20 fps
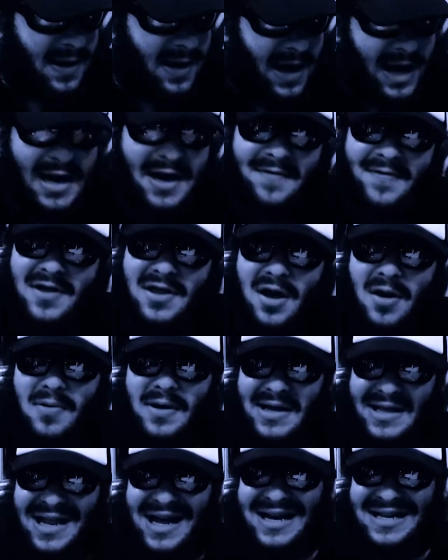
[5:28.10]
And even though
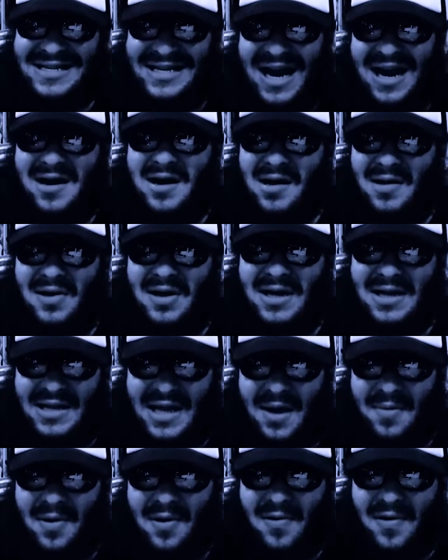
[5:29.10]
he's not technically a
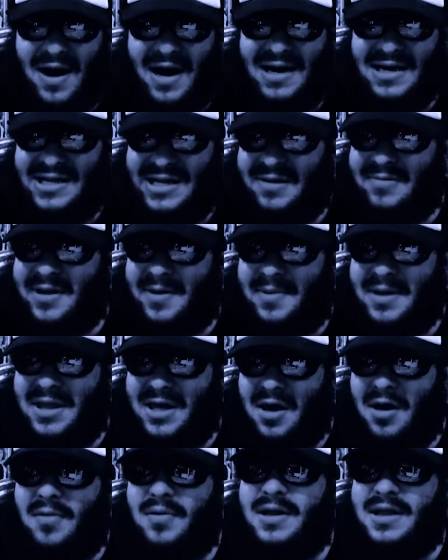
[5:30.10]
Democrat, he seems to be
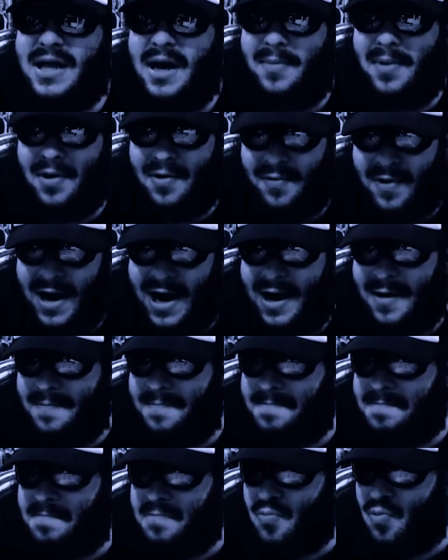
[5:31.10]
the only Democrat
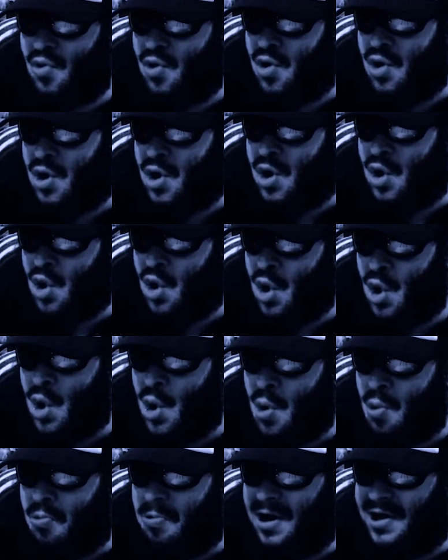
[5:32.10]

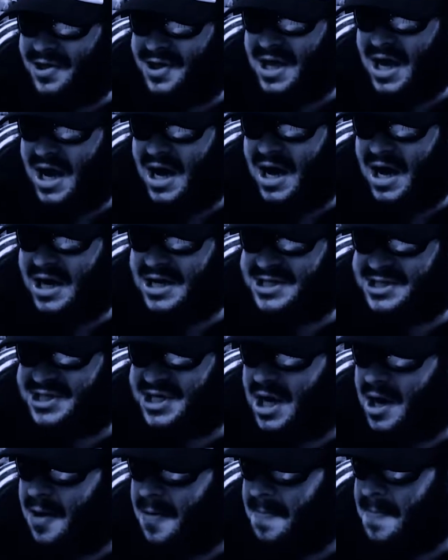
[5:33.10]
with
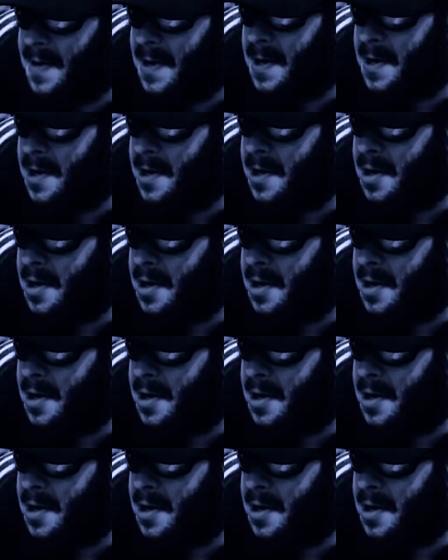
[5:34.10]
some